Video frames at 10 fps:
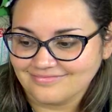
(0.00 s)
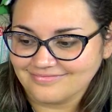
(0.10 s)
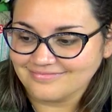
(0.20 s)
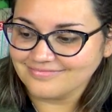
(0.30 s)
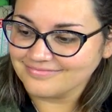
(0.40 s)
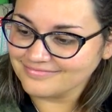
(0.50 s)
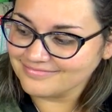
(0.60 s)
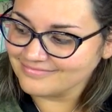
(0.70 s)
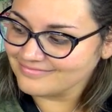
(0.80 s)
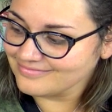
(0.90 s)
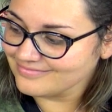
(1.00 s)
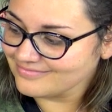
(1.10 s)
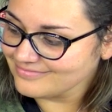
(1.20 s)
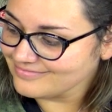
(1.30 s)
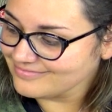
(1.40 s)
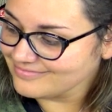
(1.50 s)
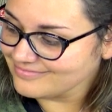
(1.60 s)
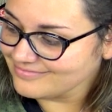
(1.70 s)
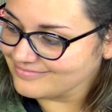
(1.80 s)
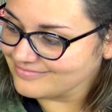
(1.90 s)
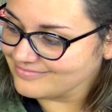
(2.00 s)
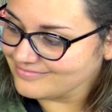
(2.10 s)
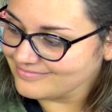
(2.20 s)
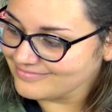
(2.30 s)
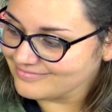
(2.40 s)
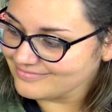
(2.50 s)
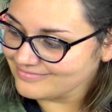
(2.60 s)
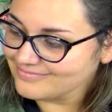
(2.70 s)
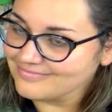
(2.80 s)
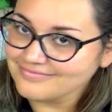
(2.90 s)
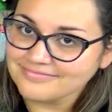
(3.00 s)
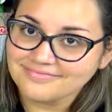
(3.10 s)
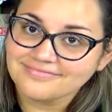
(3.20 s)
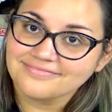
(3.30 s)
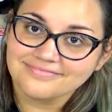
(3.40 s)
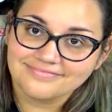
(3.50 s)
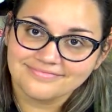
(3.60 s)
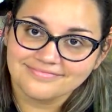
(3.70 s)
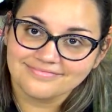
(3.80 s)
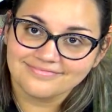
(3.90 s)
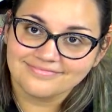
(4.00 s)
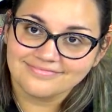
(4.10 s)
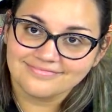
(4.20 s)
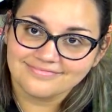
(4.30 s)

(silent)